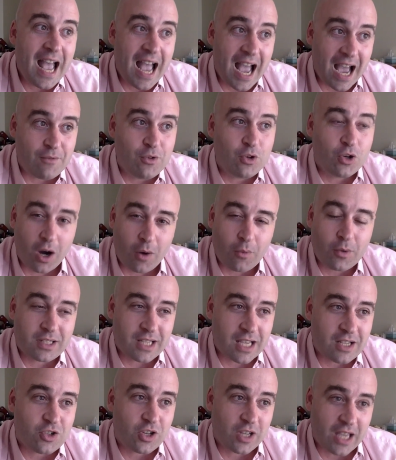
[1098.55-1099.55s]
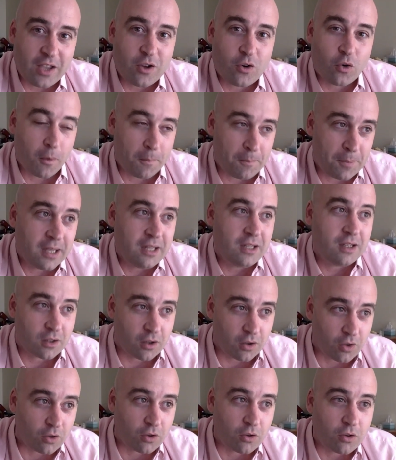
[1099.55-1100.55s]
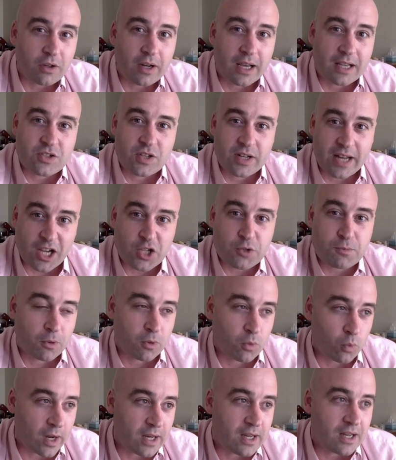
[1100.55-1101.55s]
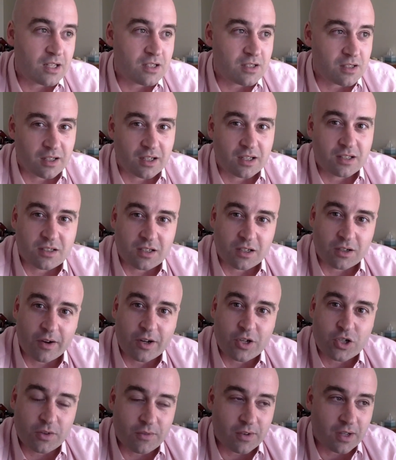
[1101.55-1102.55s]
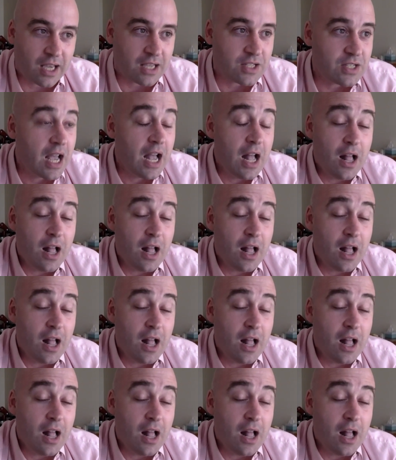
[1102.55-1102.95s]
Have you got what it takes to get your opinion heard as an expert witness in the consideration of a case?